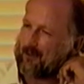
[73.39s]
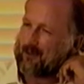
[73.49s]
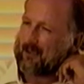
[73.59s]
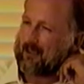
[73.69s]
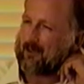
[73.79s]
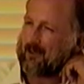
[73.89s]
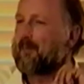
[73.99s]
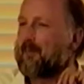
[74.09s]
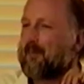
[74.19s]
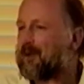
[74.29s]

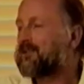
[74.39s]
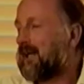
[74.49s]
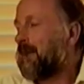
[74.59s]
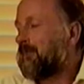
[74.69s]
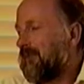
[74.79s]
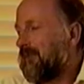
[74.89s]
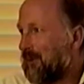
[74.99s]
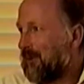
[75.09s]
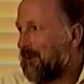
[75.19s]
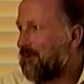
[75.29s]
really most types of
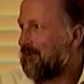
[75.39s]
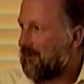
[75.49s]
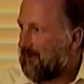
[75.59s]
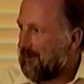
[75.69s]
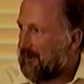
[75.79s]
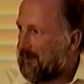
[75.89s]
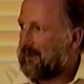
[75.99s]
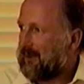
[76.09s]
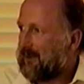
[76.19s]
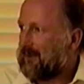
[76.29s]
fibers
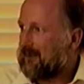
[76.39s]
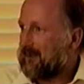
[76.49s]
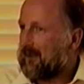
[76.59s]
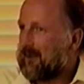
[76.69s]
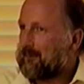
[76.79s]
that I could